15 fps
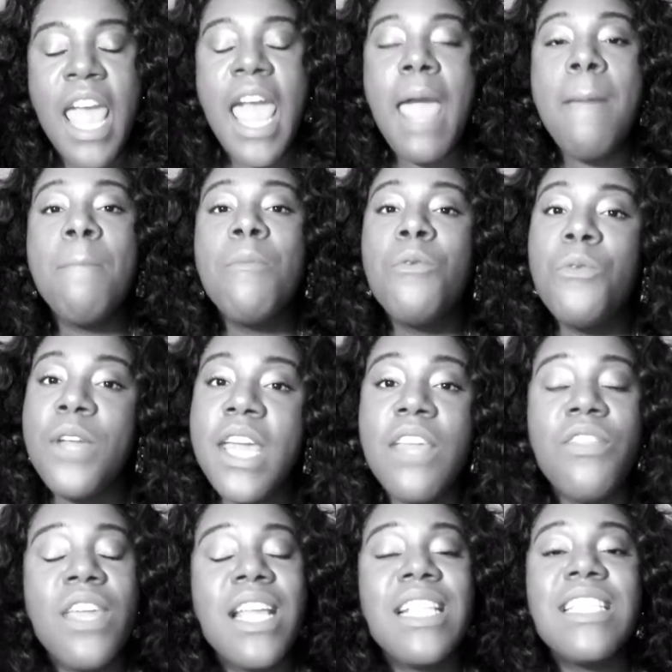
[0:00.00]
And
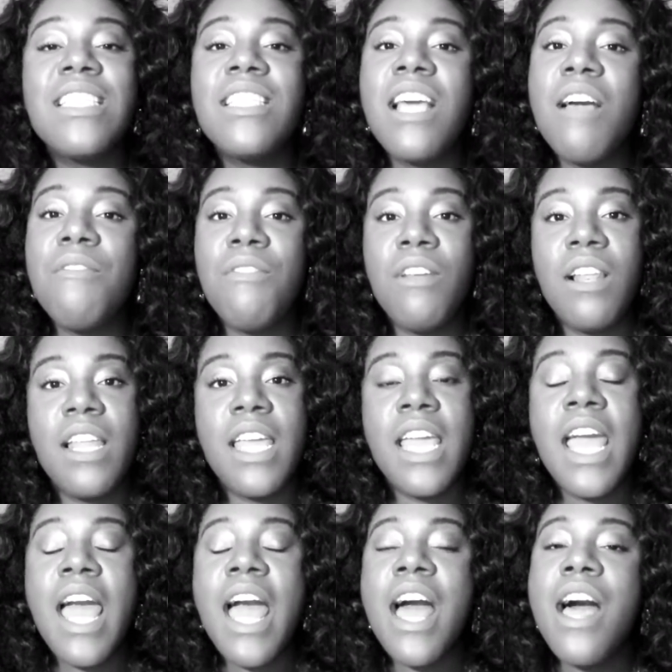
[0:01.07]
breathing definitely
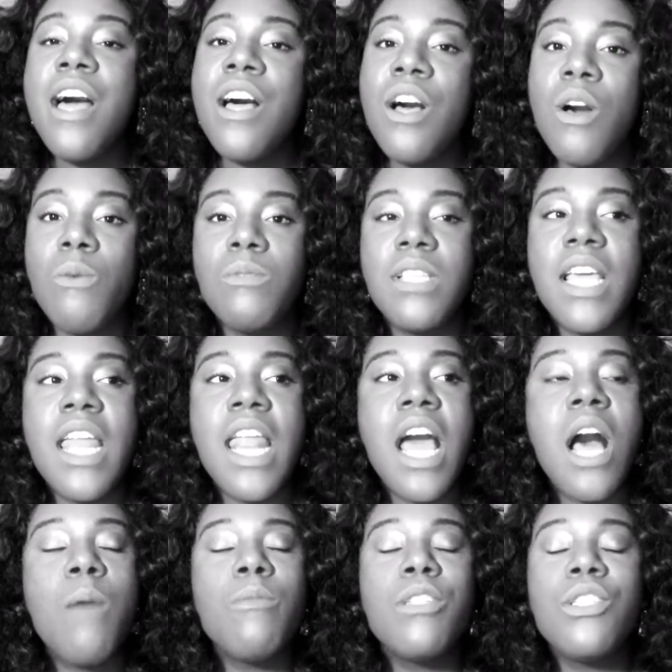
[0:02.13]
helped. It
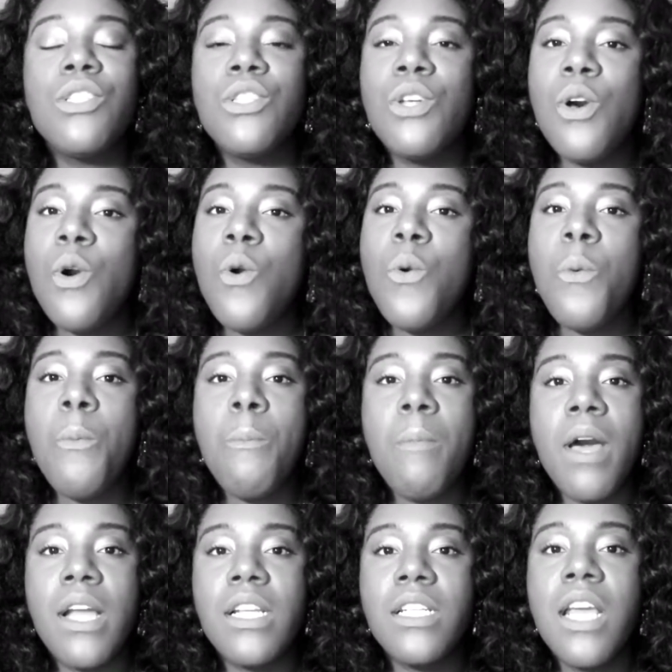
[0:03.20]
helps so
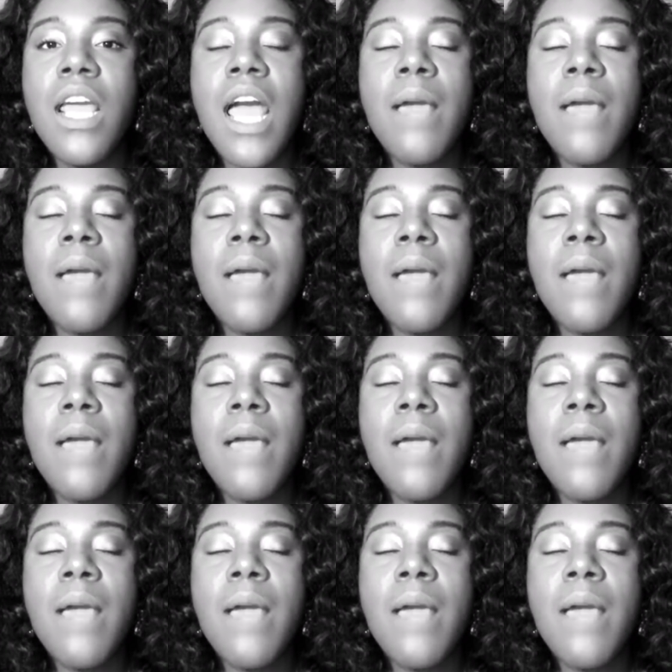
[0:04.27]
much.